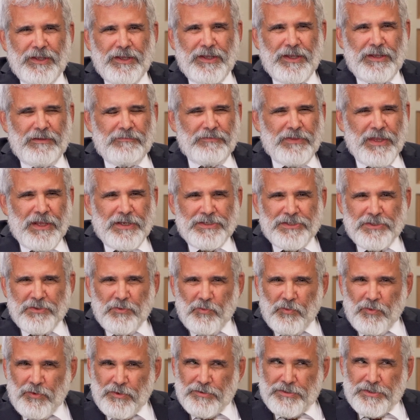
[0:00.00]
if that's the
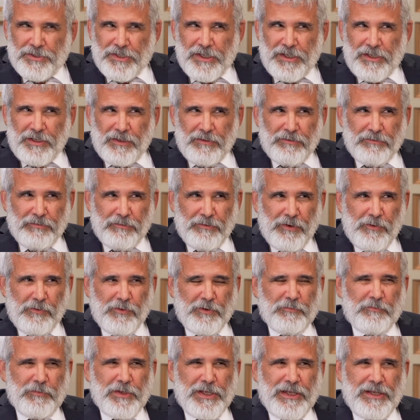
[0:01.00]
worst they can throw
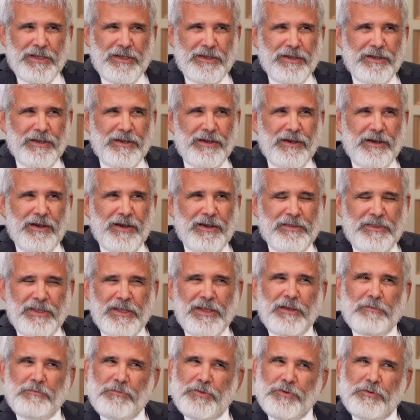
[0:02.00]
at me, I
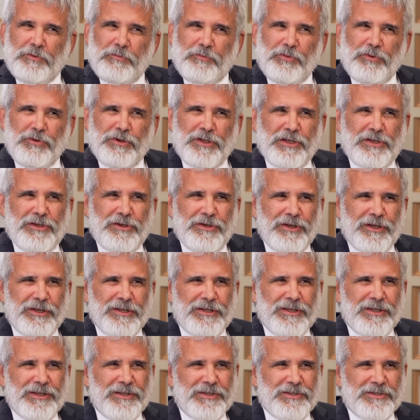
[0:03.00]
think I'm doing pretty
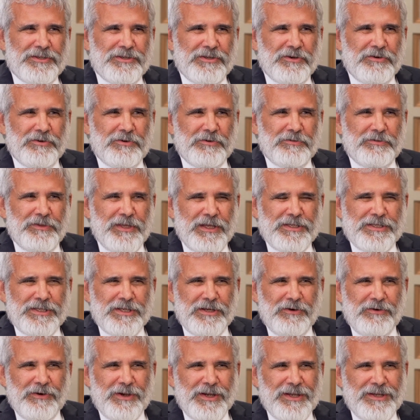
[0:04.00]
good. So that's
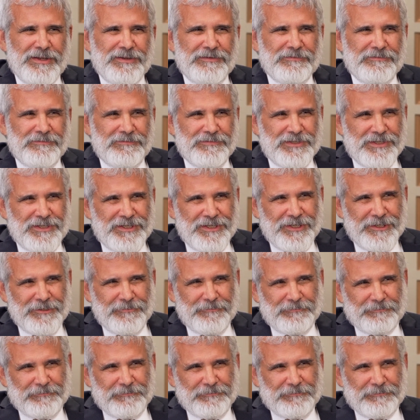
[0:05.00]
how I see it.